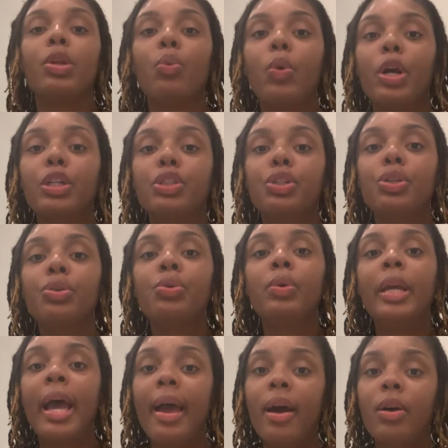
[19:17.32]
want to wear two
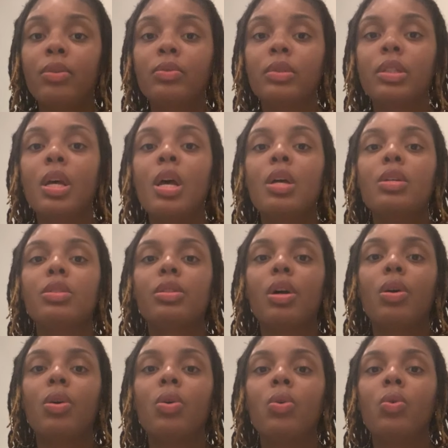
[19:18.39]
gowns
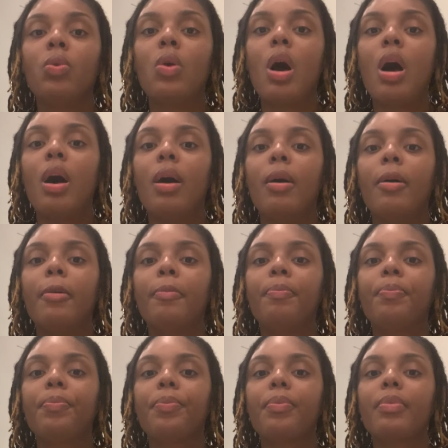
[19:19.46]
so um,